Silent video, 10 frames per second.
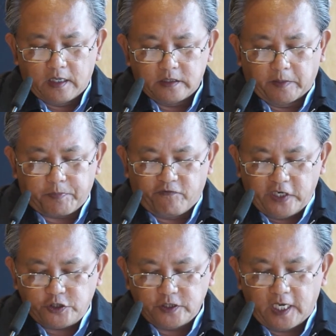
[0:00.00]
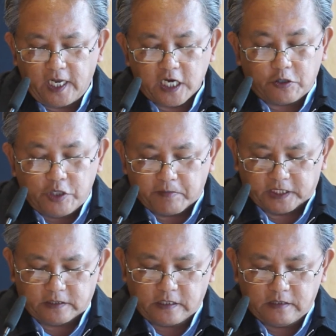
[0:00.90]
The provisional
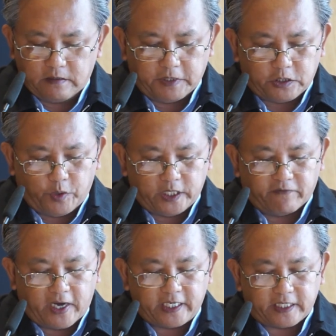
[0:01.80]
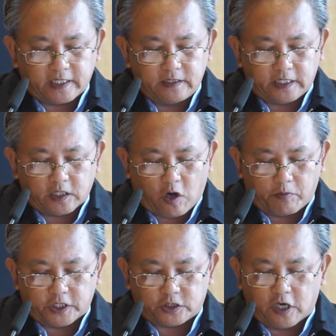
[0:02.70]
agreement between the Vatican and the
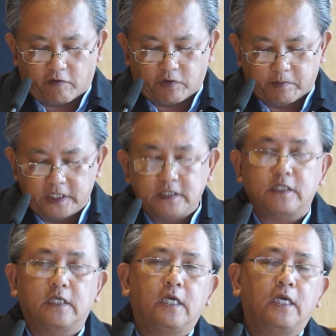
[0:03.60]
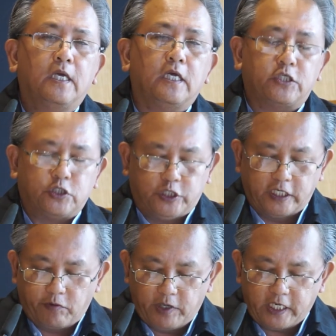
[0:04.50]
communist government is
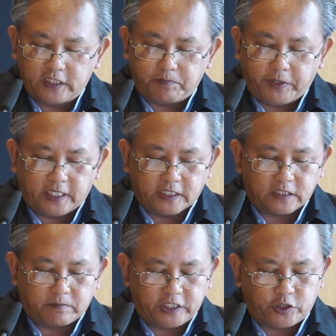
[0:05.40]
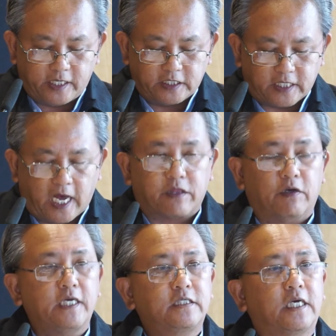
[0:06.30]
generally experienced by Chinese
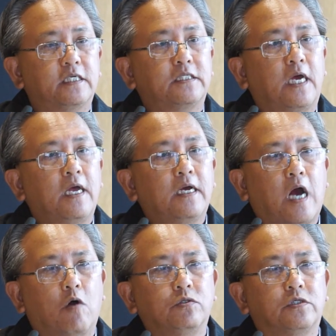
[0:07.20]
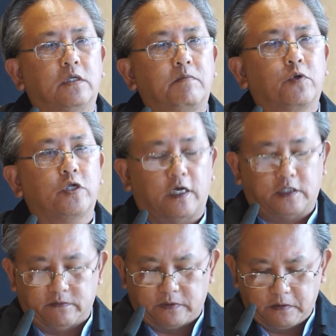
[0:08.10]
Catholics as counterproductive.